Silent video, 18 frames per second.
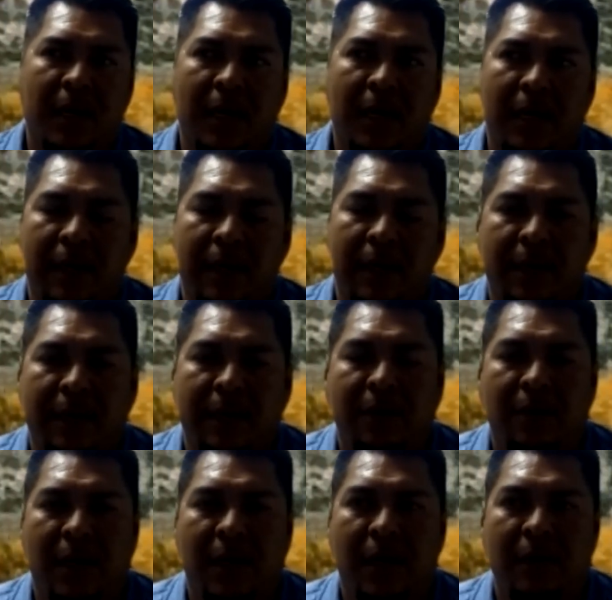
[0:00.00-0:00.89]

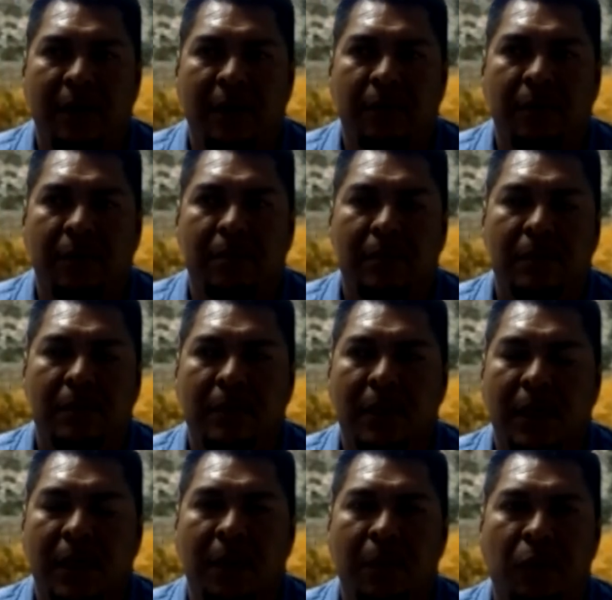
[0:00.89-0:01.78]

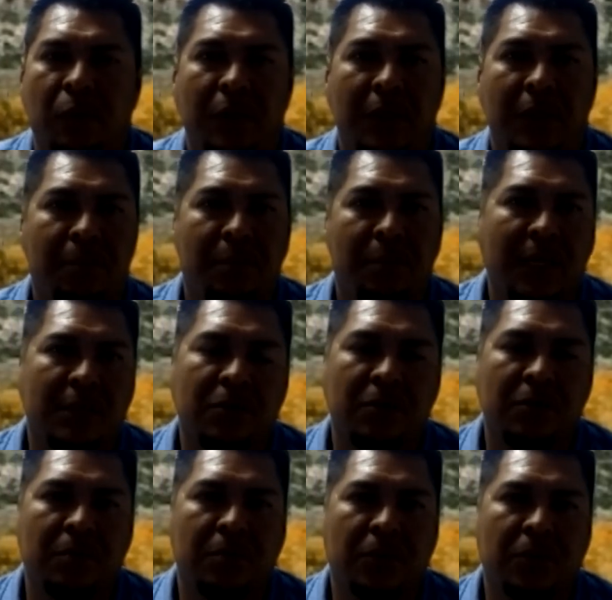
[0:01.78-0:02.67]
I'm really blessed
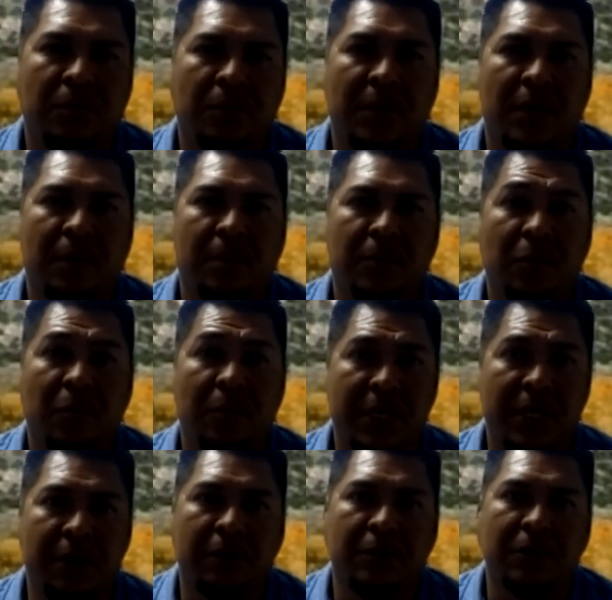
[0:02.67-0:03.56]
to
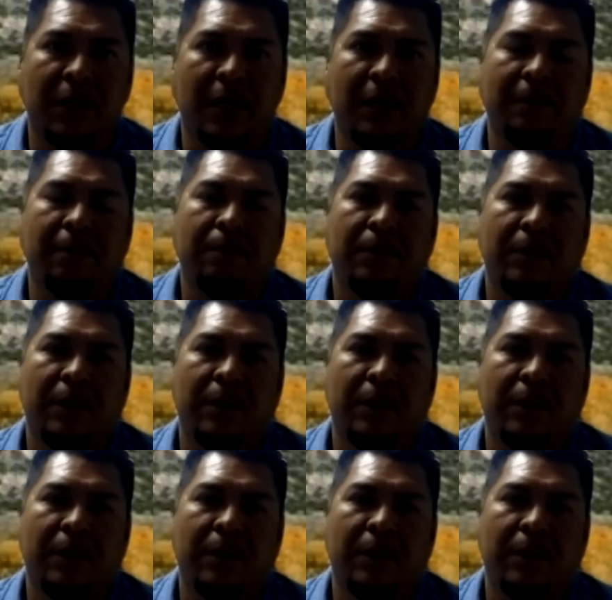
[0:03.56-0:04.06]
be here today,